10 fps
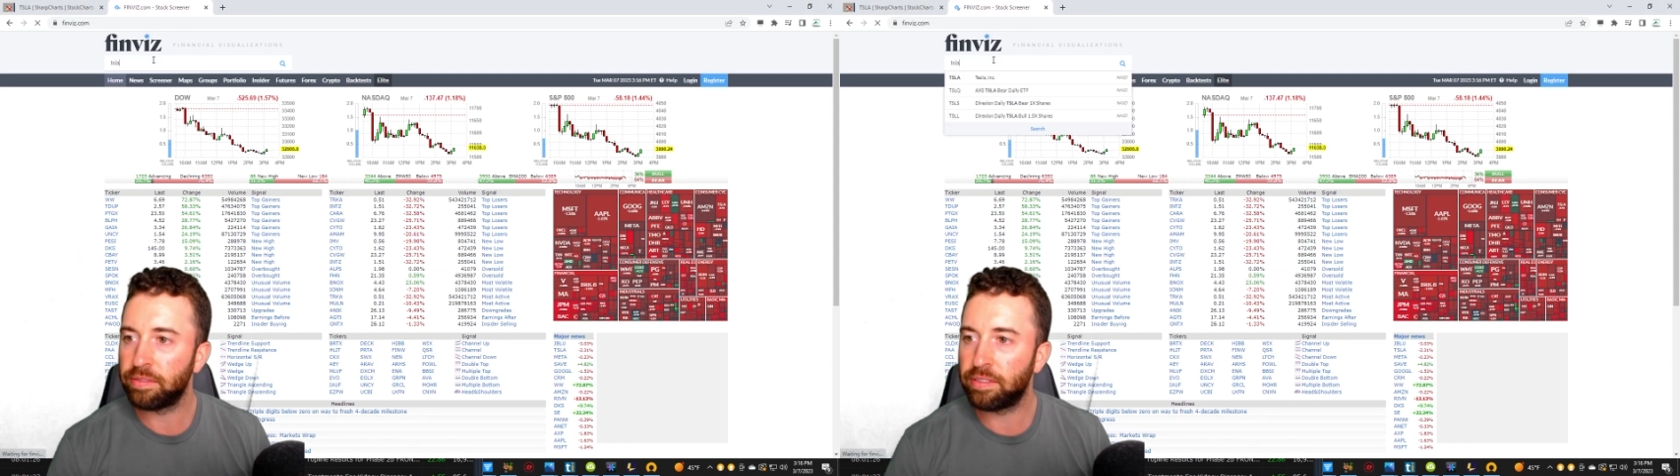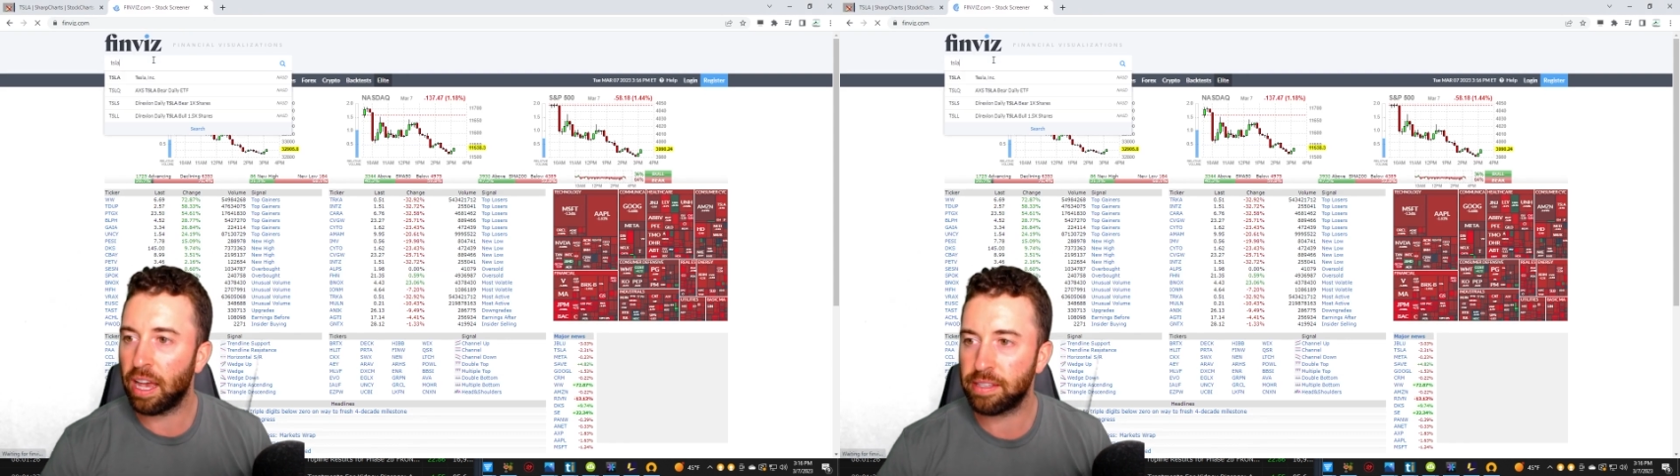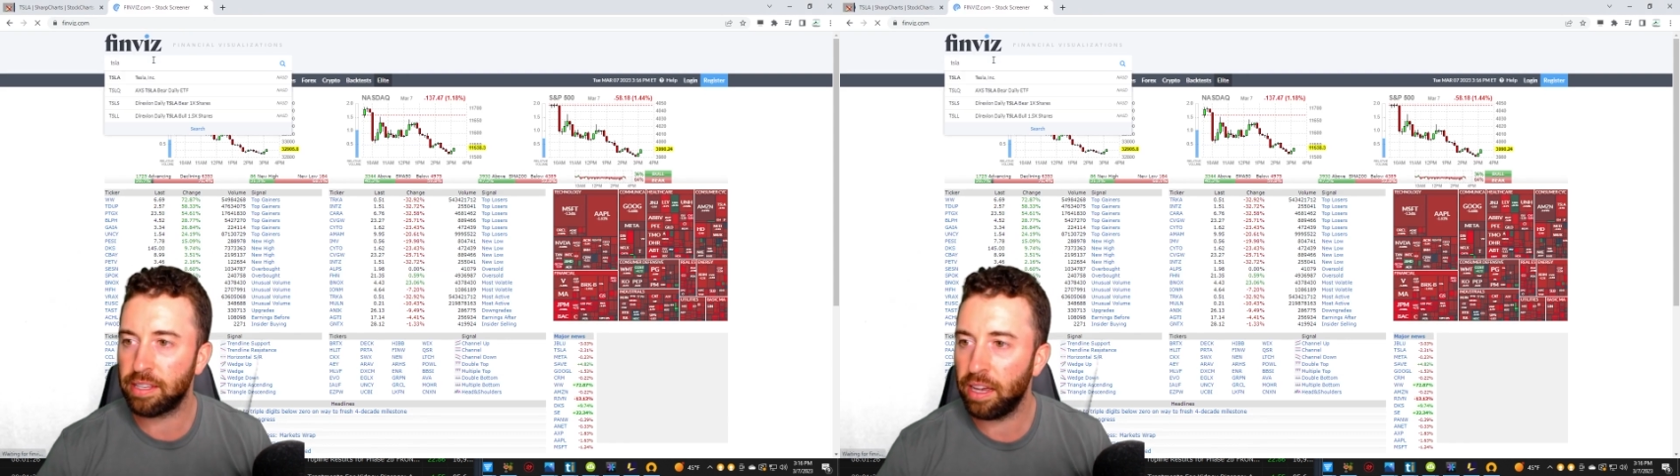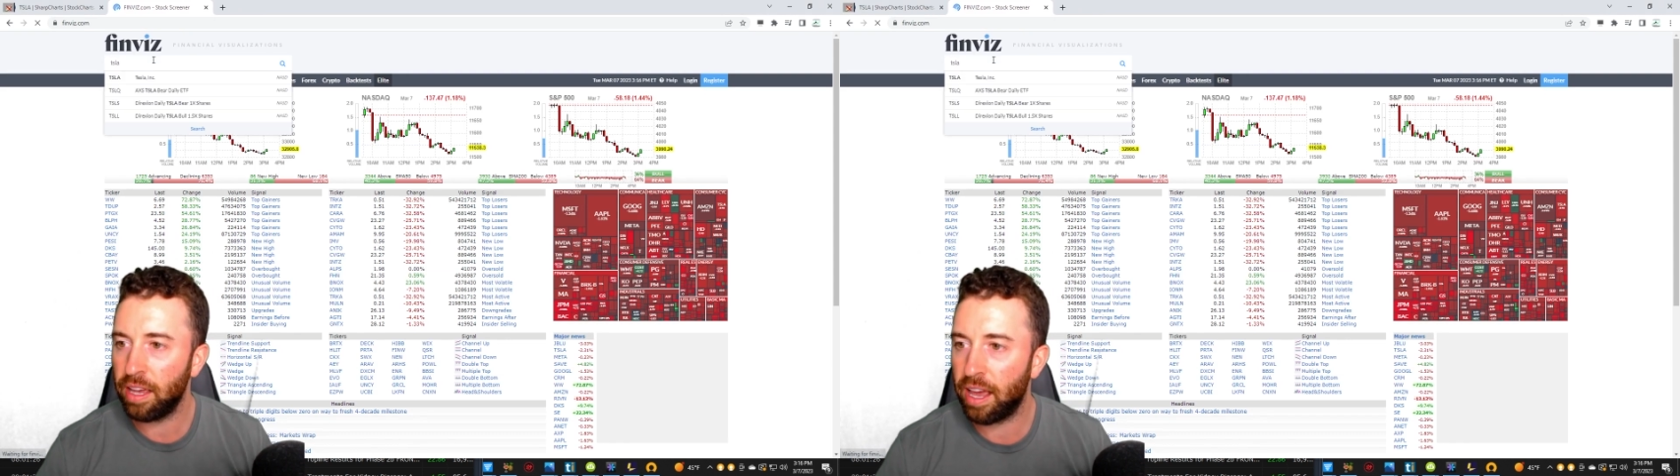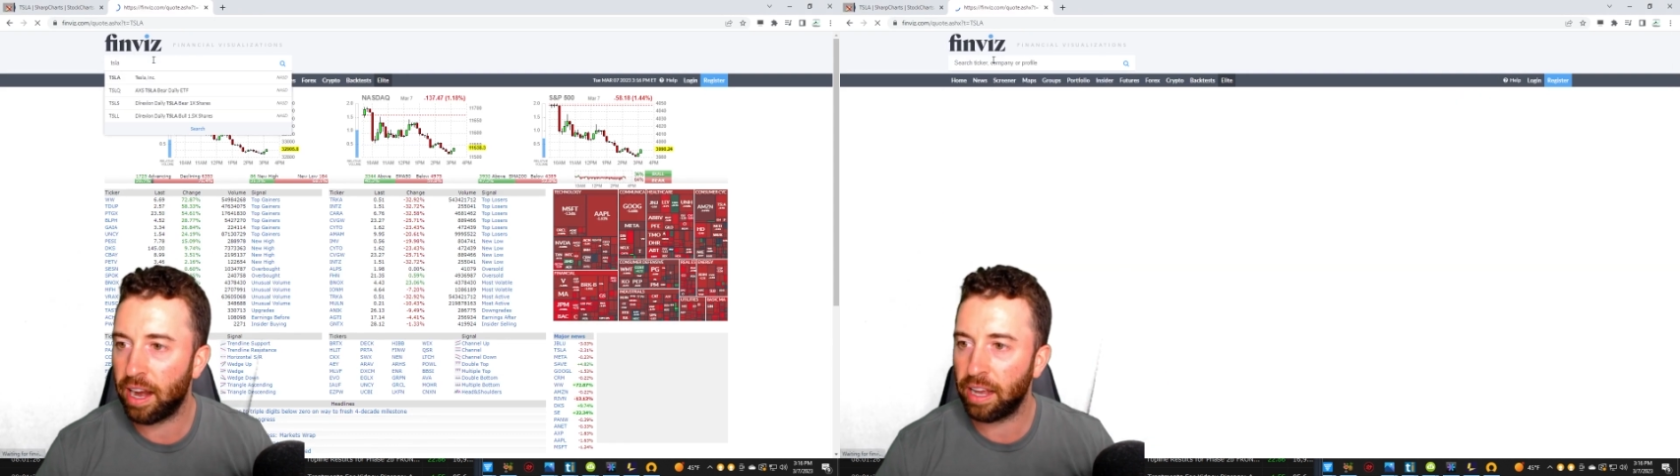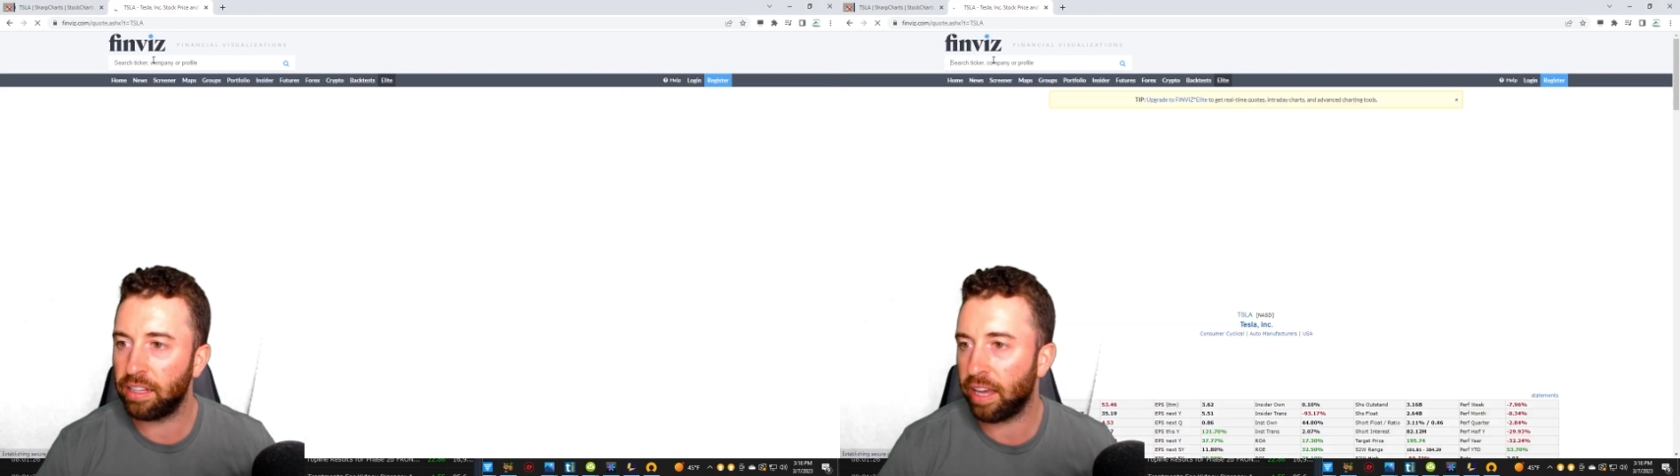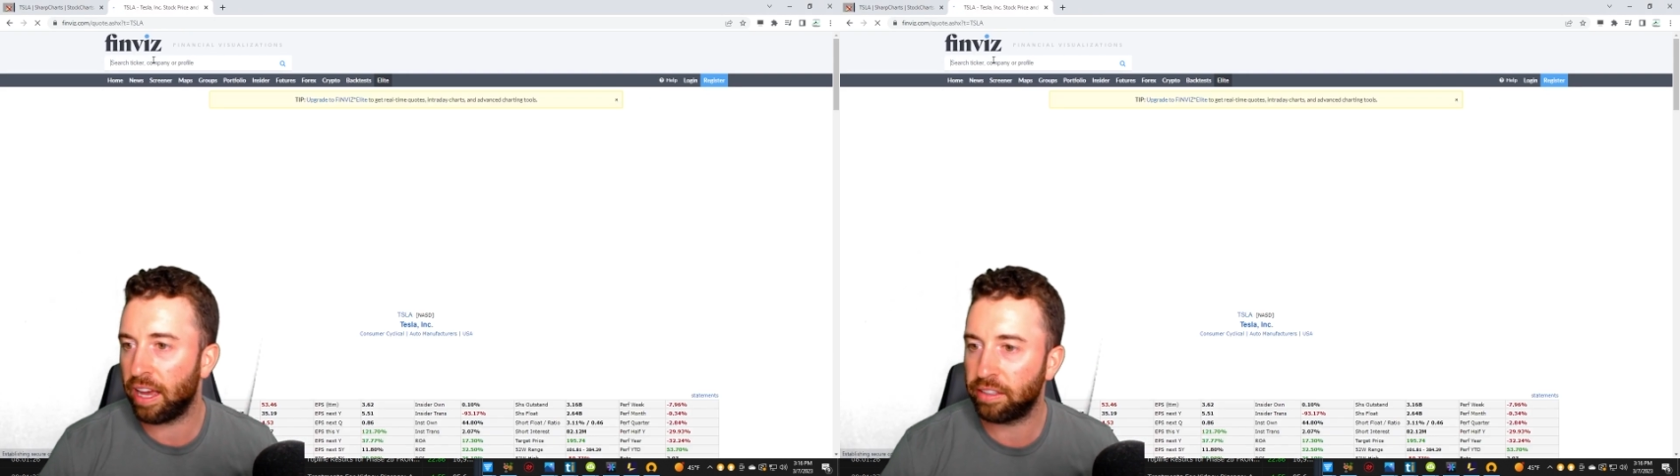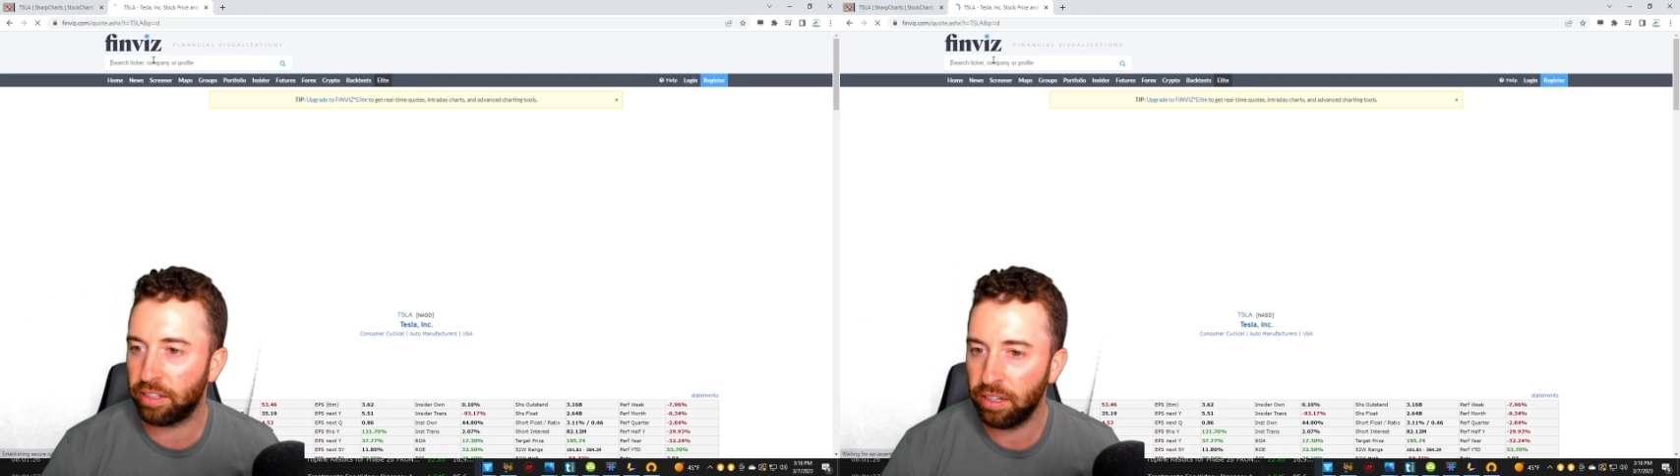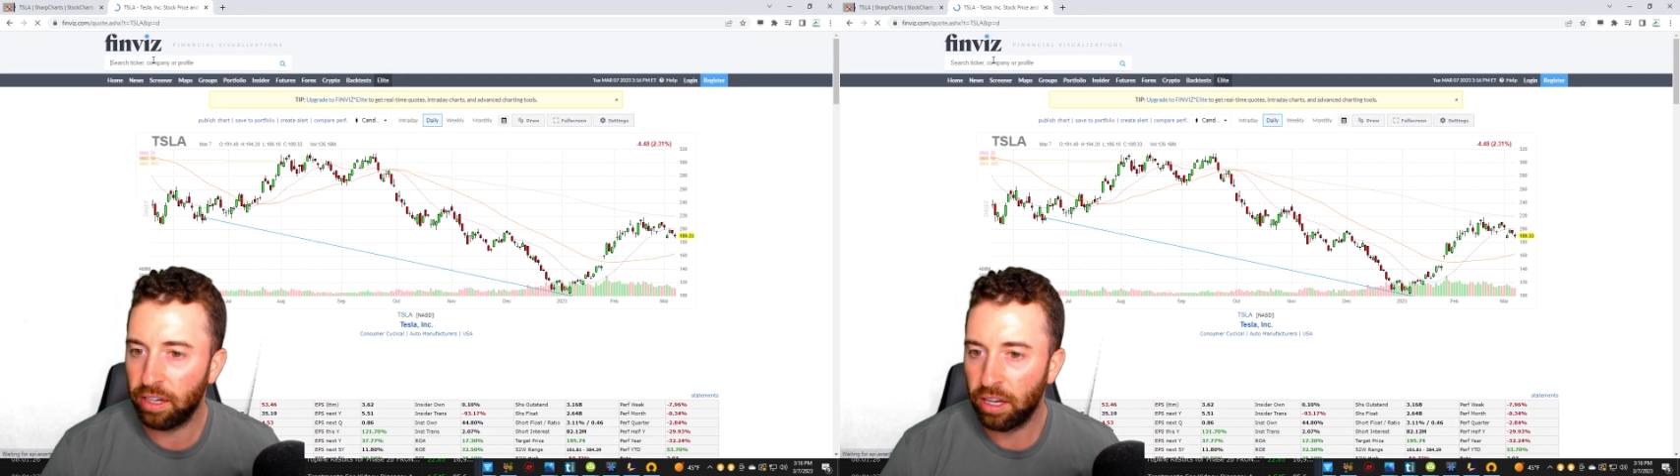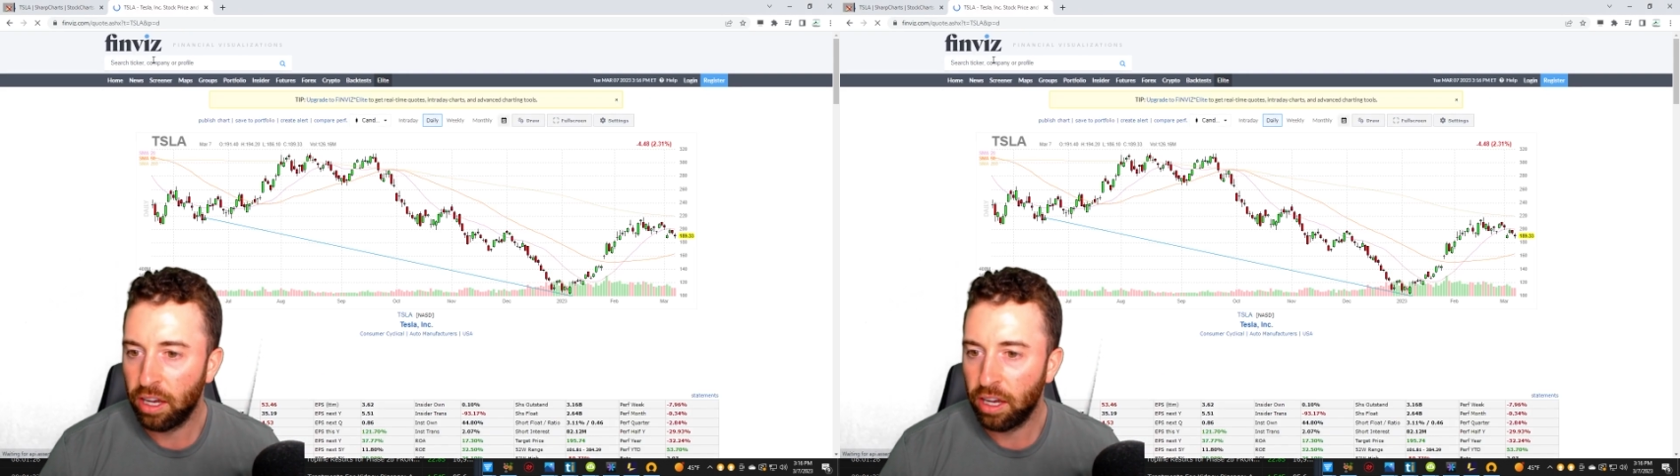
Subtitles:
Tesla, and I click enter,